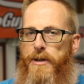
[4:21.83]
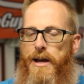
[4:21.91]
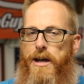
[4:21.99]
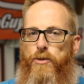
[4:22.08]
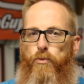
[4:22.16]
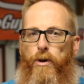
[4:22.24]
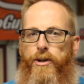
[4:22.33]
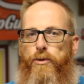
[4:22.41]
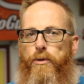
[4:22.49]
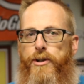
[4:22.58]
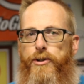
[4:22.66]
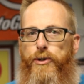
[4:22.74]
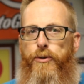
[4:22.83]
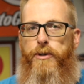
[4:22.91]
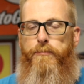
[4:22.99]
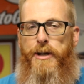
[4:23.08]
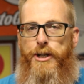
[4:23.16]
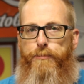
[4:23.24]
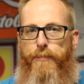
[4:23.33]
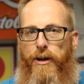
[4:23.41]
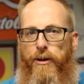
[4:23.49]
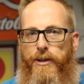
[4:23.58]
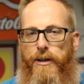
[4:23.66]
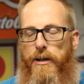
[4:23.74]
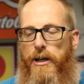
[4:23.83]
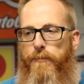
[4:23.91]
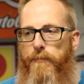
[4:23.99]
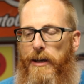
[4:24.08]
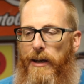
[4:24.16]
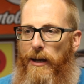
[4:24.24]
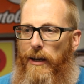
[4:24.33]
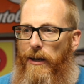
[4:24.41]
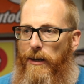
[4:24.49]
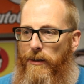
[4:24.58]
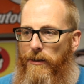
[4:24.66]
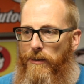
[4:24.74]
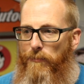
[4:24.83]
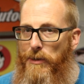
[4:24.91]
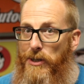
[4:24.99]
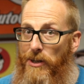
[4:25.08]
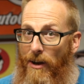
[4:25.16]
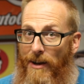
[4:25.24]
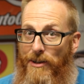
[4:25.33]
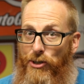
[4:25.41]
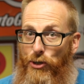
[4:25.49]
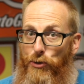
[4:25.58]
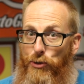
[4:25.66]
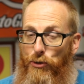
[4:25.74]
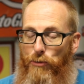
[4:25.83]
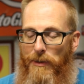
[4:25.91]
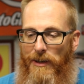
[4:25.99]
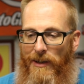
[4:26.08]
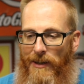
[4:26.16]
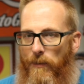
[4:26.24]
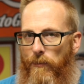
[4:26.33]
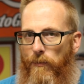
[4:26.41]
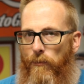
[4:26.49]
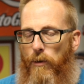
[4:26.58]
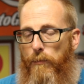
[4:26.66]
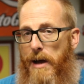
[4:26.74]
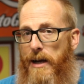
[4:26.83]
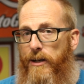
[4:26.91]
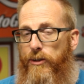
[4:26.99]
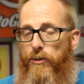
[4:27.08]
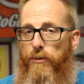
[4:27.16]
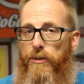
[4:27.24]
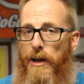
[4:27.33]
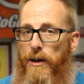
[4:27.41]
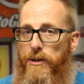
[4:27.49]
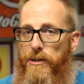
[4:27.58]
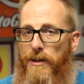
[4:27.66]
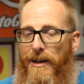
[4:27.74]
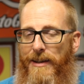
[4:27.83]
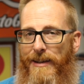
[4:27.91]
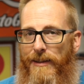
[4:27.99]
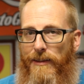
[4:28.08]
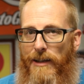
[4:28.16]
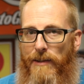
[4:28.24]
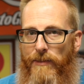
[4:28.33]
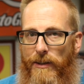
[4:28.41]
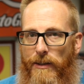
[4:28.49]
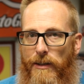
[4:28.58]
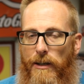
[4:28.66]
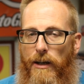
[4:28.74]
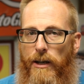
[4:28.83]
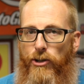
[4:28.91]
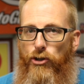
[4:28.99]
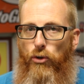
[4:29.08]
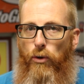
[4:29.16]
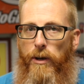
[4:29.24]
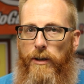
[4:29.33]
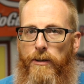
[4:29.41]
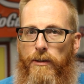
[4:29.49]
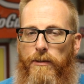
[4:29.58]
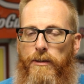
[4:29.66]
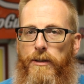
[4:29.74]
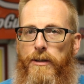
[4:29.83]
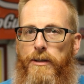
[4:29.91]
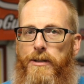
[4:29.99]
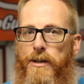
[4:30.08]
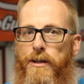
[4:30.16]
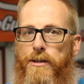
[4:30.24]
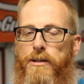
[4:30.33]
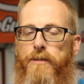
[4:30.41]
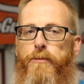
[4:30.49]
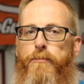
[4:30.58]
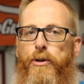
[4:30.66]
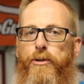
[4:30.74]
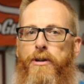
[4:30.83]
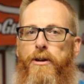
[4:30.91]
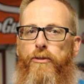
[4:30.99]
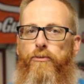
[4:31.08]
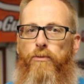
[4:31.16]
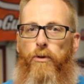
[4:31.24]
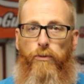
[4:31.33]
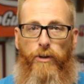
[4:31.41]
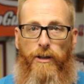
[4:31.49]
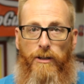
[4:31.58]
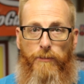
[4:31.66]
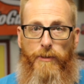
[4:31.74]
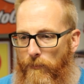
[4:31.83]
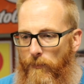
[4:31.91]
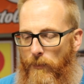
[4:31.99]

been asked, what do I do in my spare time and besides YouTube? Well, back in two thousand eleven, I joined the Saint Stephen Milltown Rotary Club.